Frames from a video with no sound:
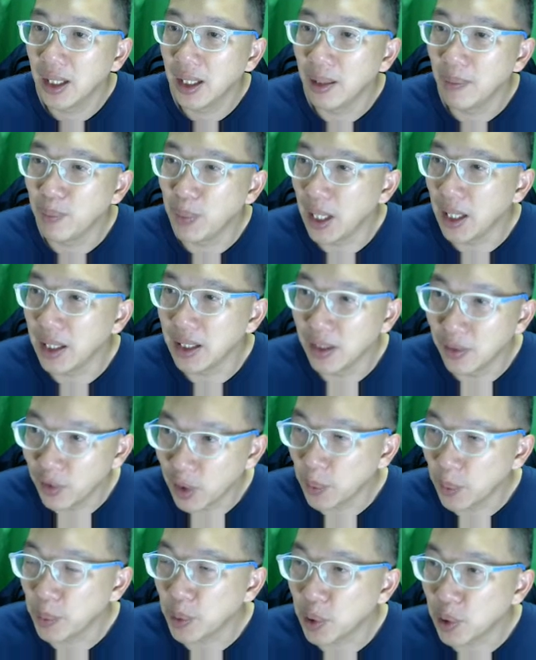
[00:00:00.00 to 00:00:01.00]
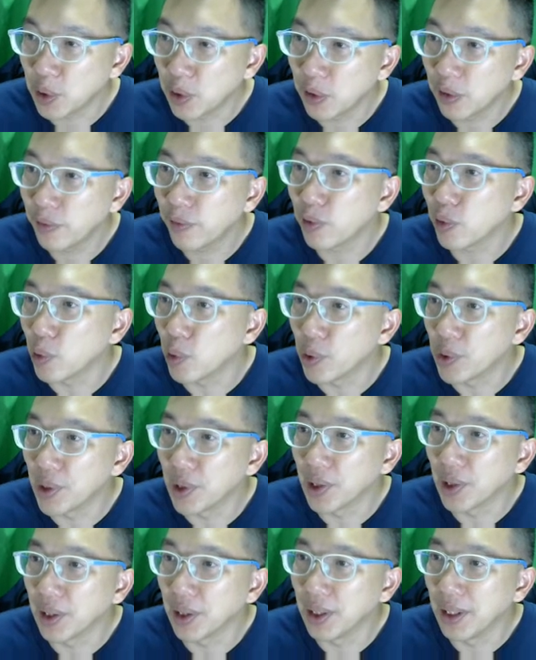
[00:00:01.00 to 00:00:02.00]
be a developer
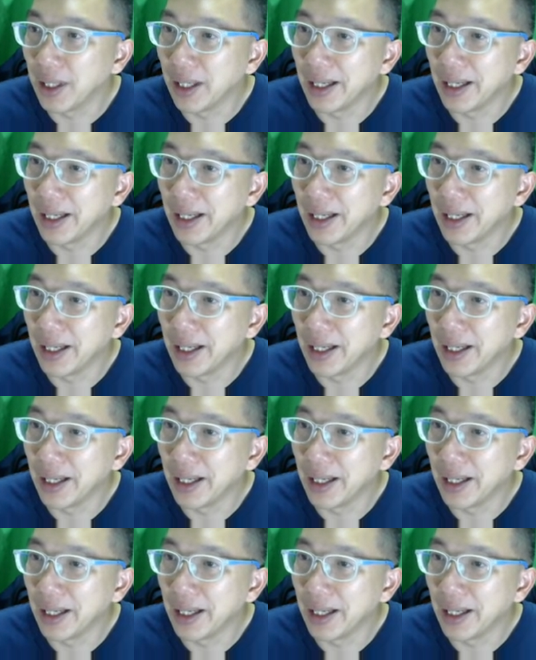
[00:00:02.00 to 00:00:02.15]
for